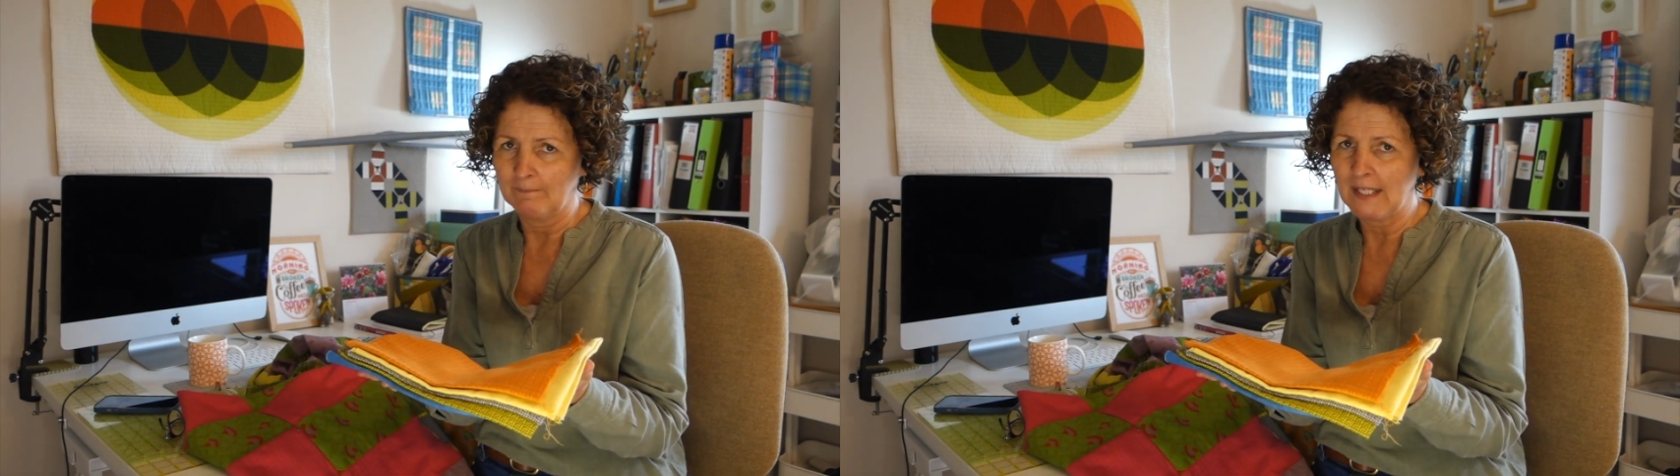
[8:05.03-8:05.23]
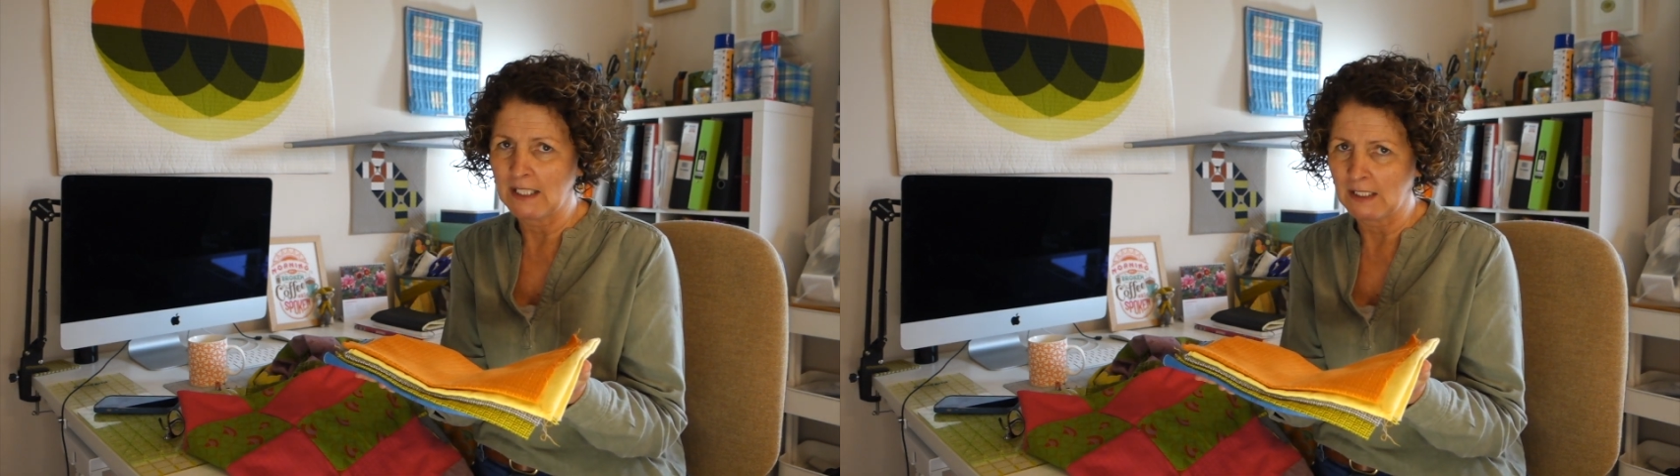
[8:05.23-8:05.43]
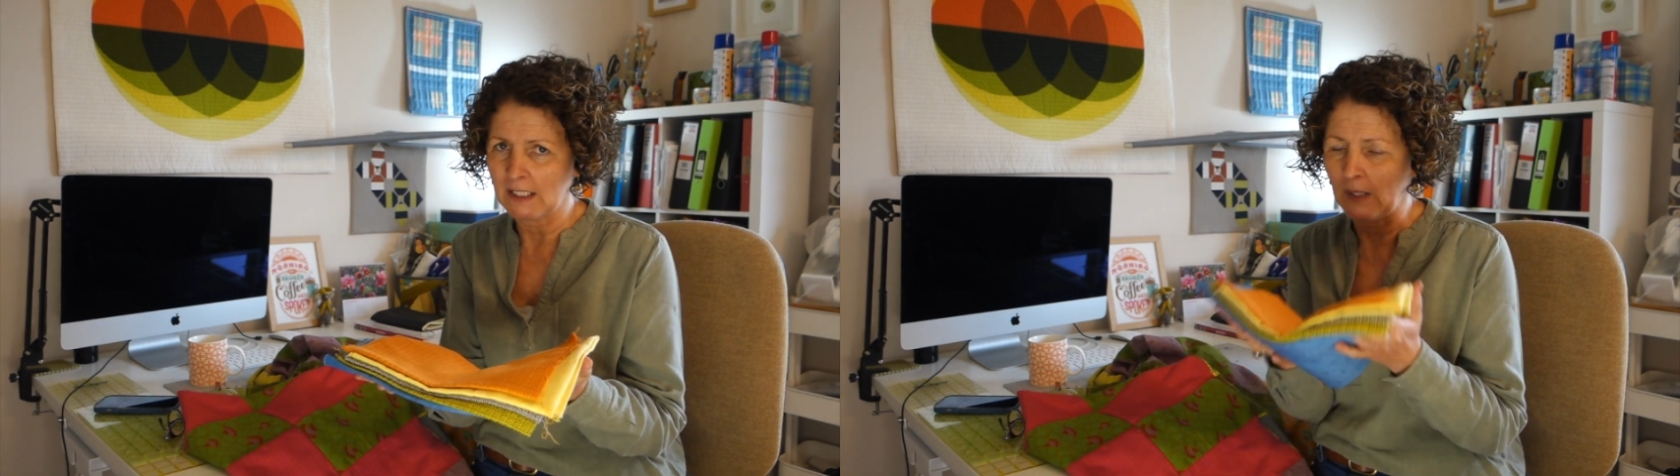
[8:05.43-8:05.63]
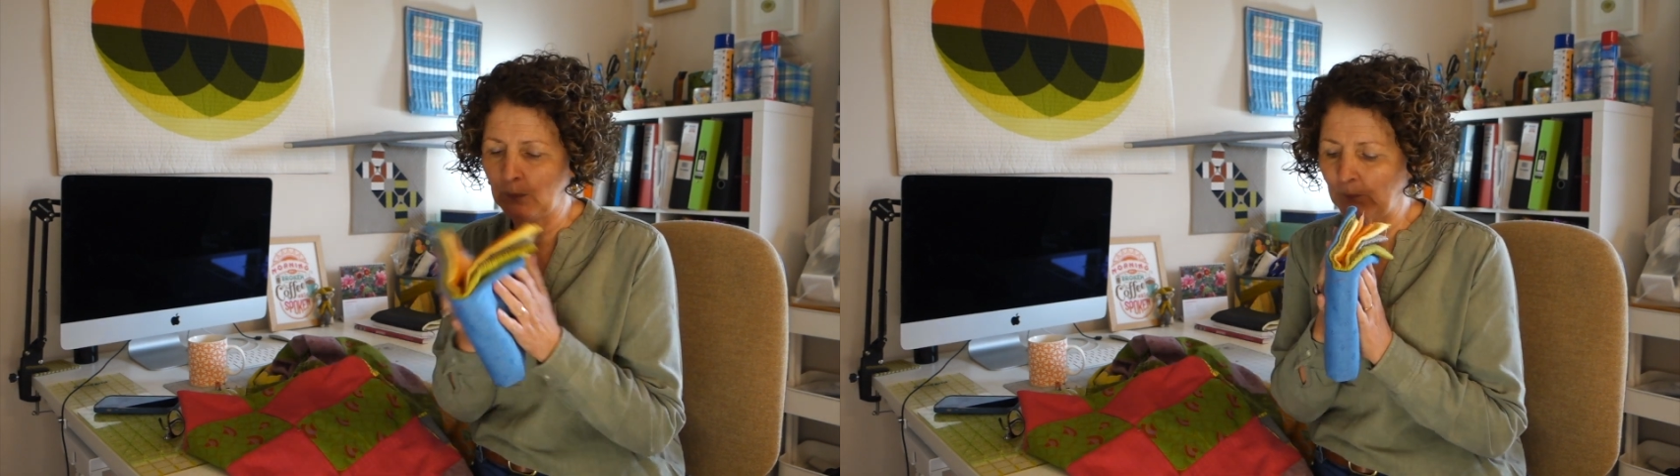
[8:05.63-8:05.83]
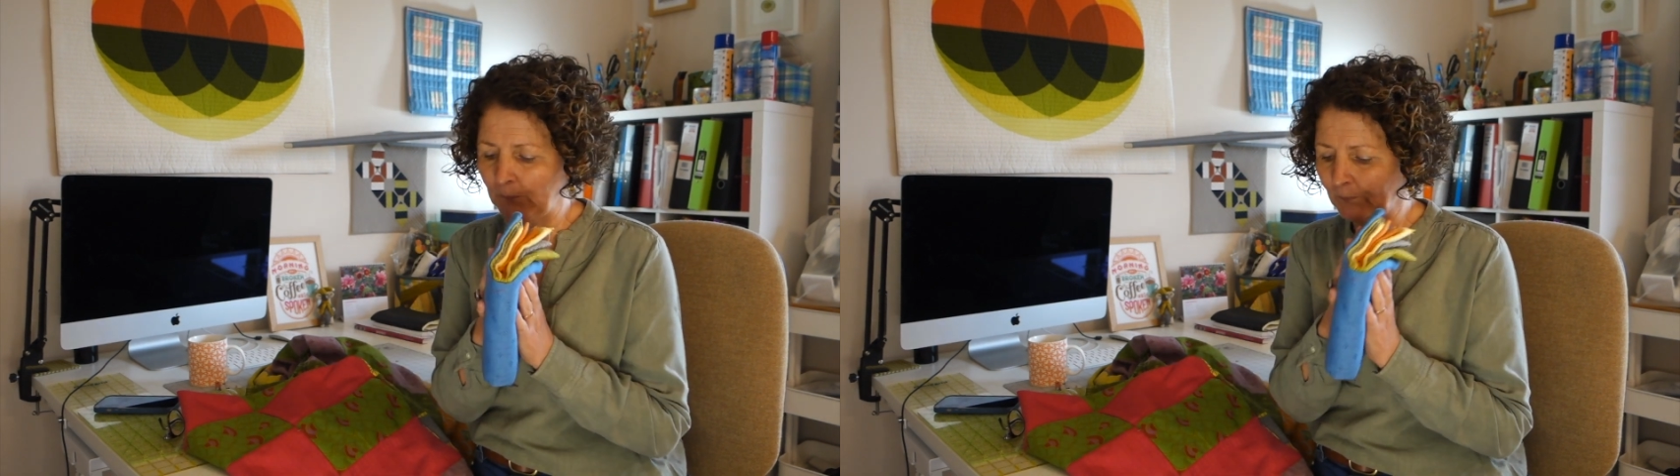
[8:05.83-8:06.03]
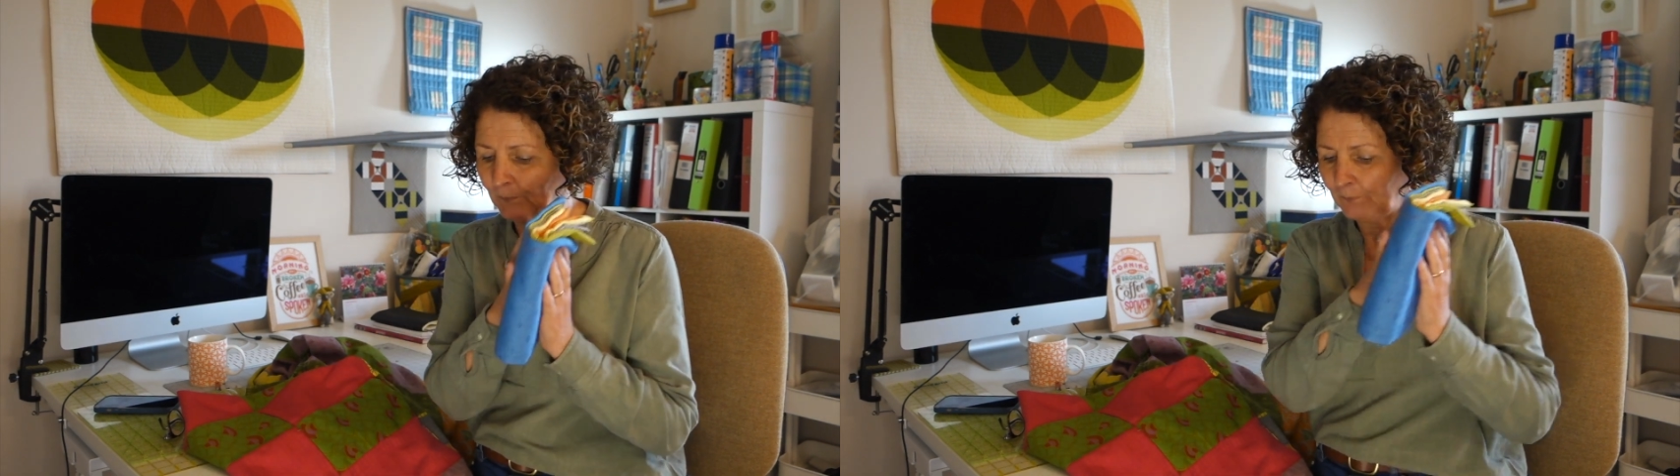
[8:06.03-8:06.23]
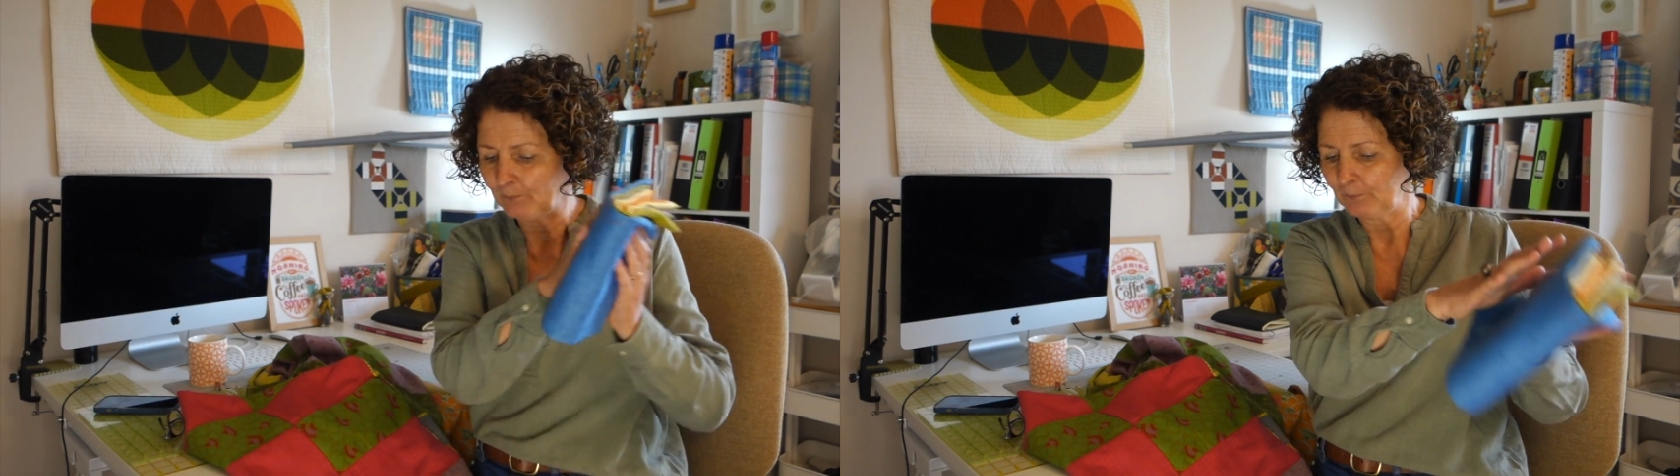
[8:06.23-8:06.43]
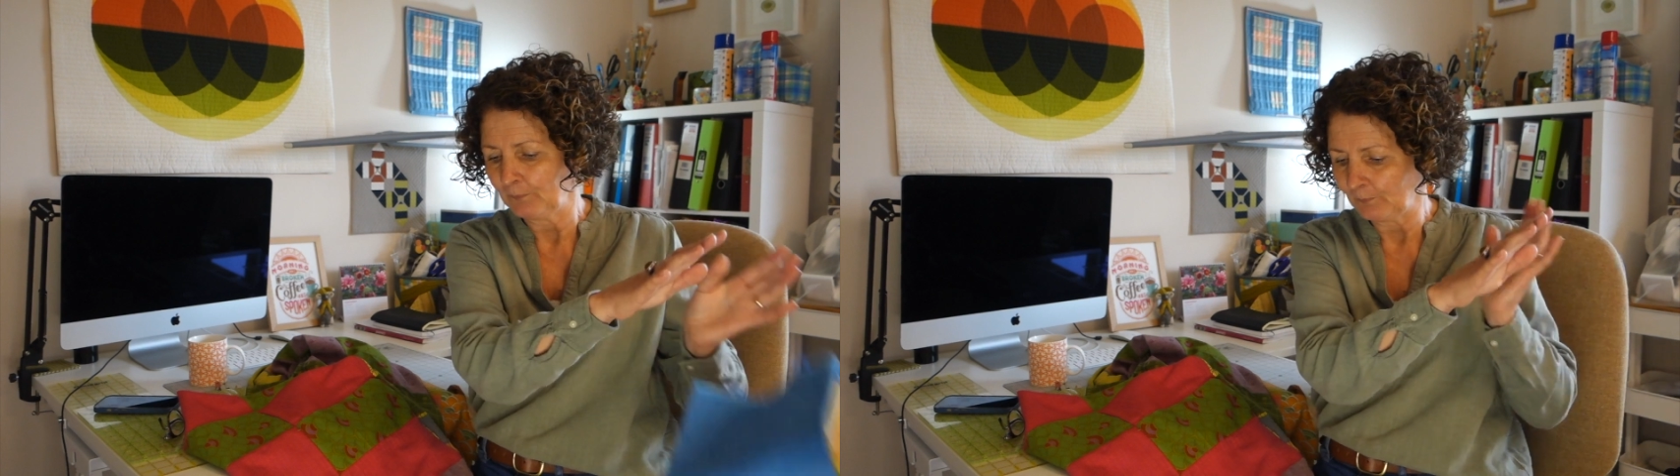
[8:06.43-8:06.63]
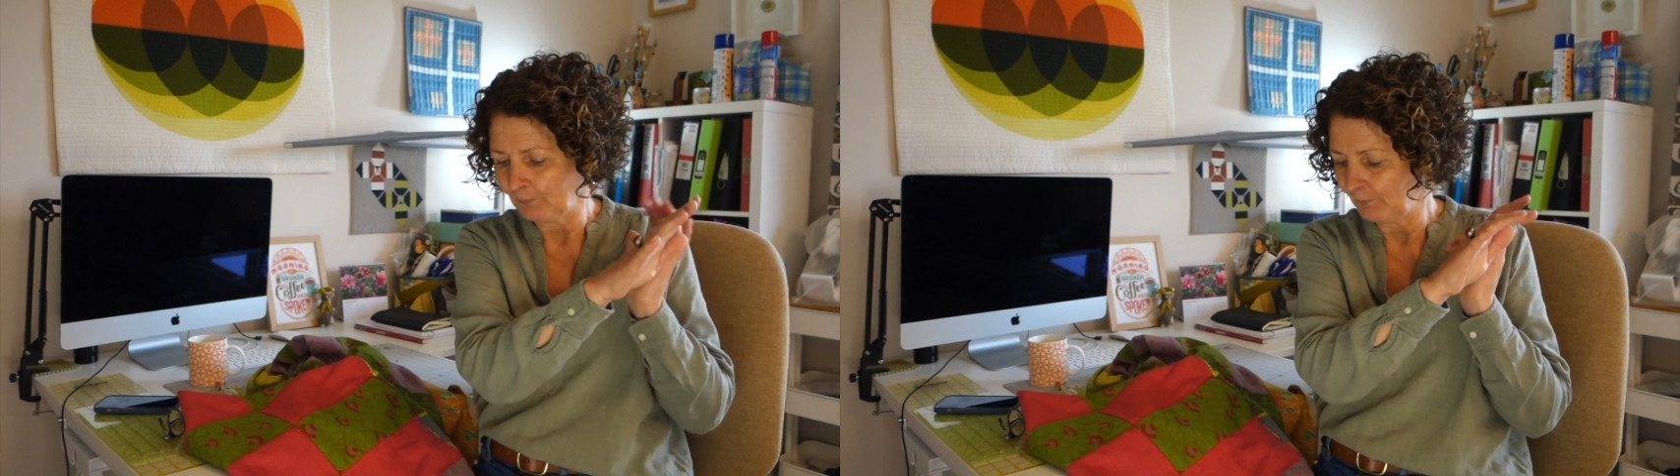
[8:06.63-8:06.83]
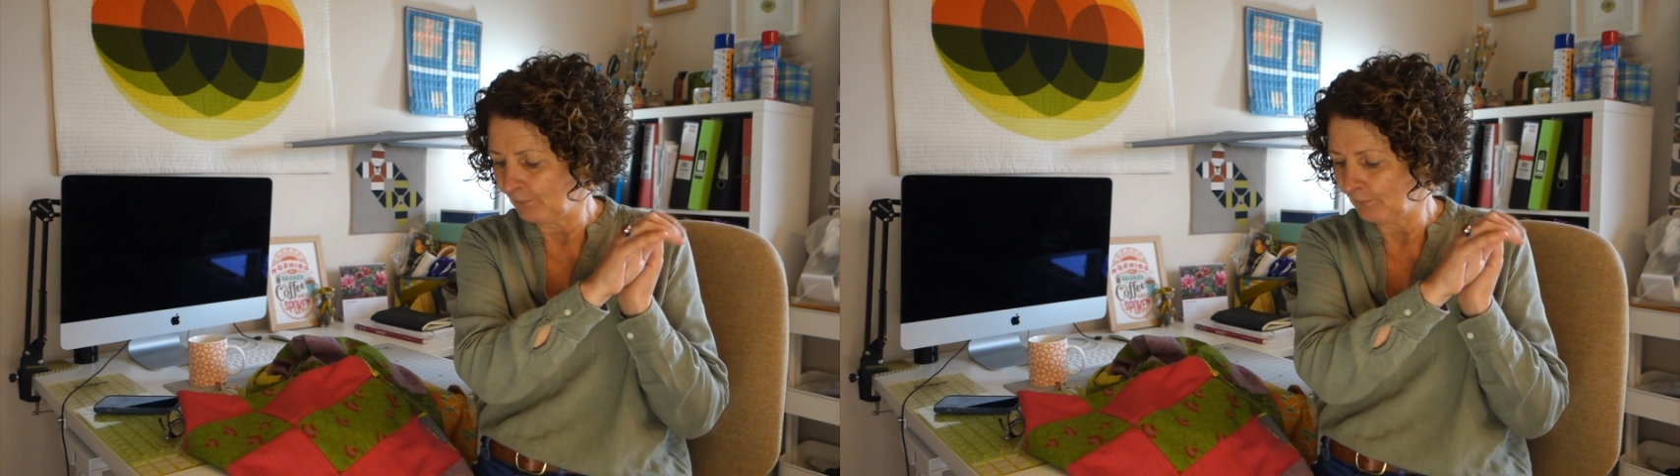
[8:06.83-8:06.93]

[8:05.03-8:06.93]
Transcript: they're going to go.